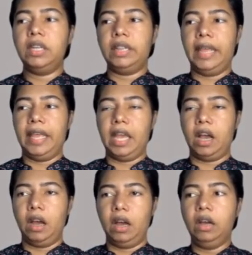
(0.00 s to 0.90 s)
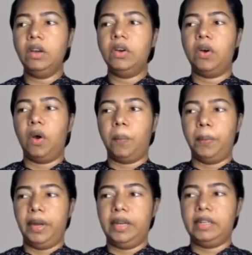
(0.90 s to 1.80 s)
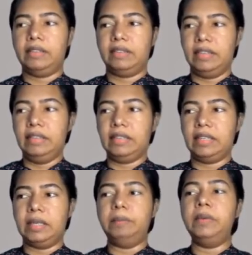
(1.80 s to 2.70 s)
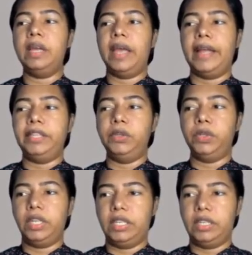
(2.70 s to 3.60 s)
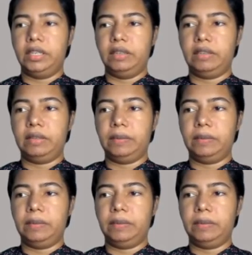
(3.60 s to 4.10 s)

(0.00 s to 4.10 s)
they are operating system and utilities.